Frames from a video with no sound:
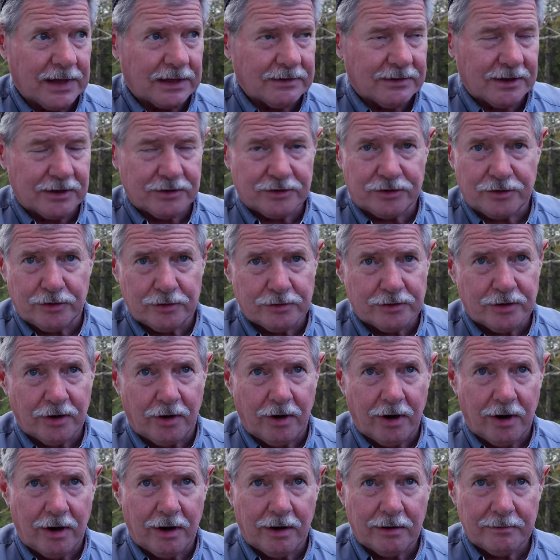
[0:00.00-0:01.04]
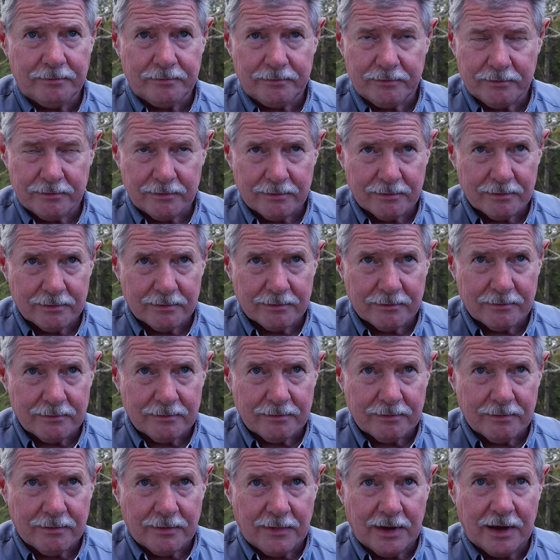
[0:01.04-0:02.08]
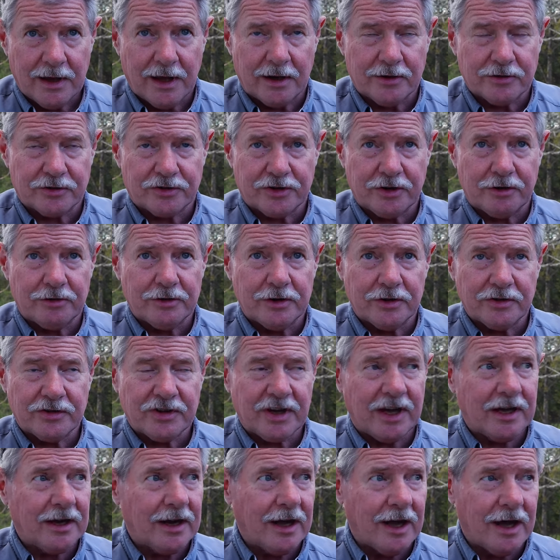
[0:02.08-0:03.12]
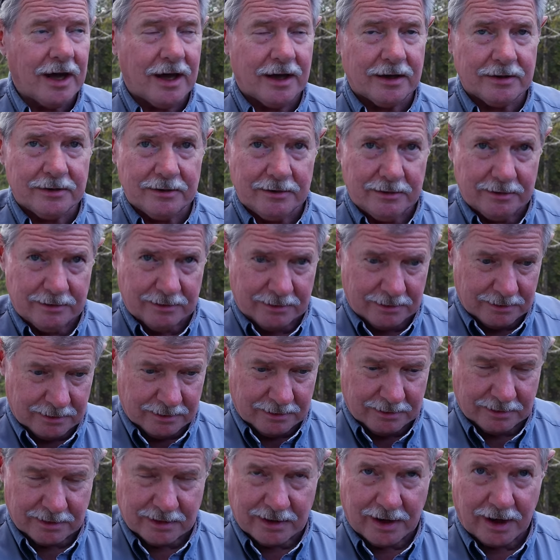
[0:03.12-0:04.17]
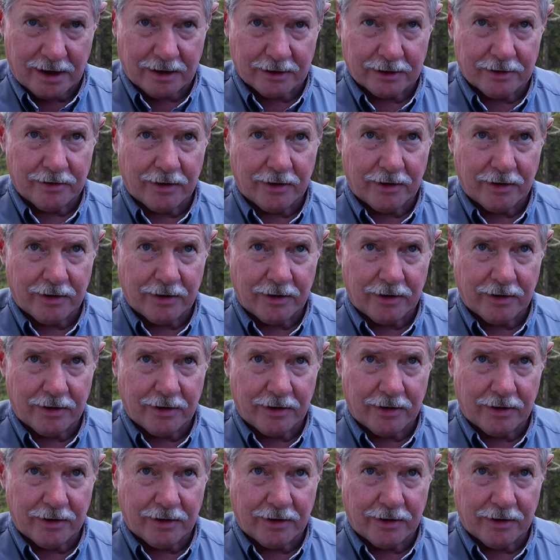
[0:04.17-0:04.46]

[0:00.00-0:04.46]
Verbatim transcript: think it's Utah. He had a serious head-on car